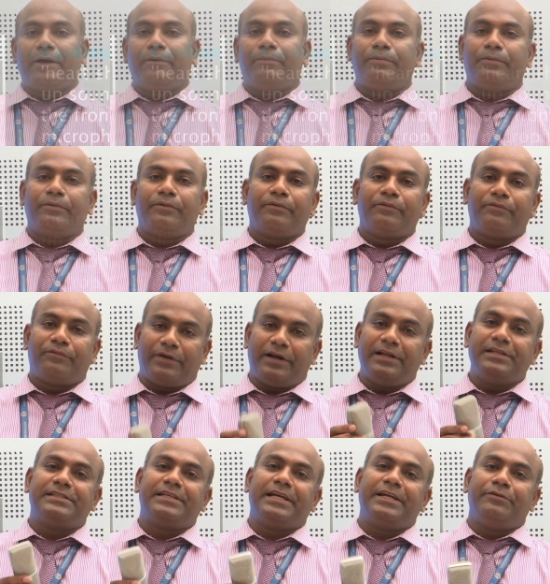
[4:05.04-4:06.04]
up
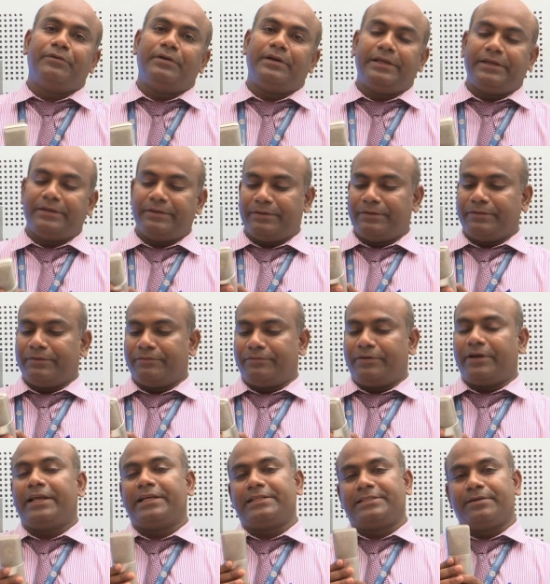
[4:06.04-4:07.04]
front side only.
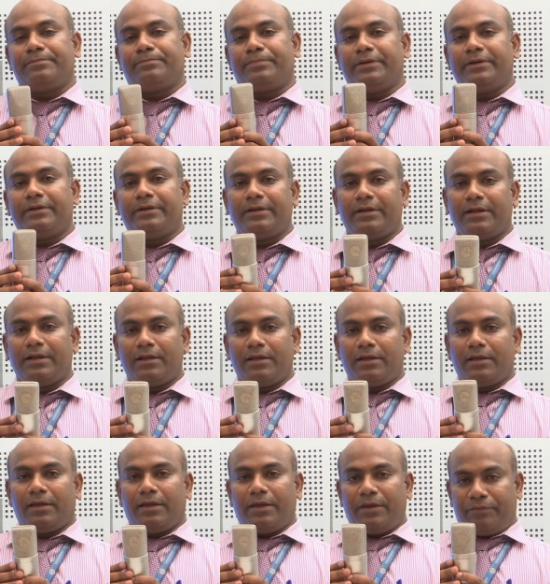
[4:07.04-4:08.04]
For example,
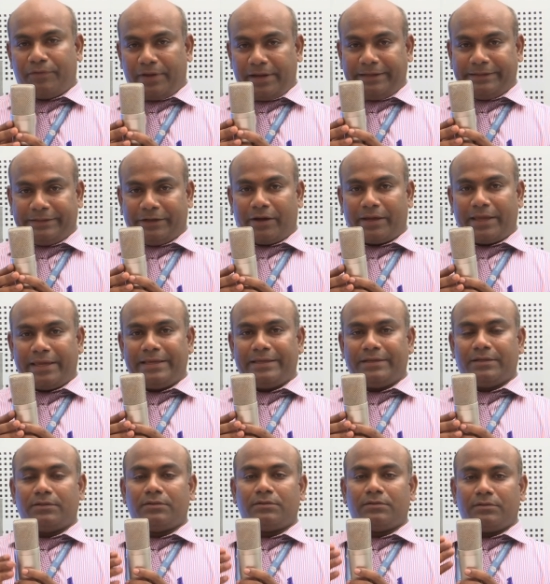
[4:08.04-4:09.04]
if I am talking
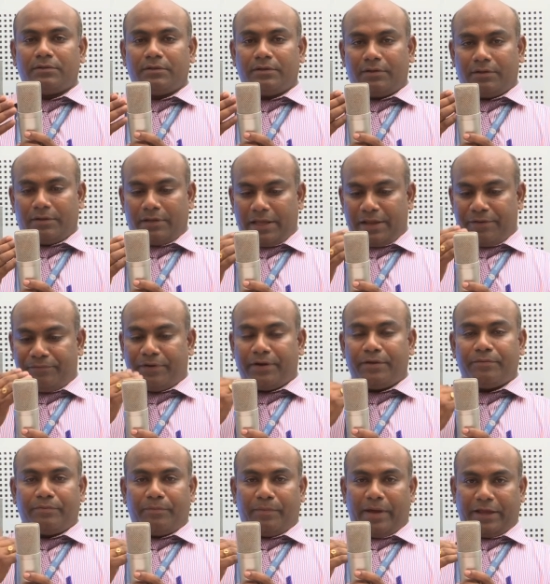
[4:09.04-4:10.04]
in front
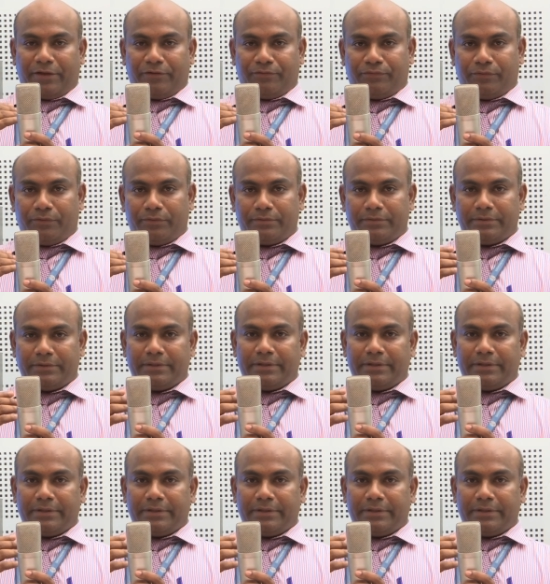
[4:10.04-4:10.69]
of the microphone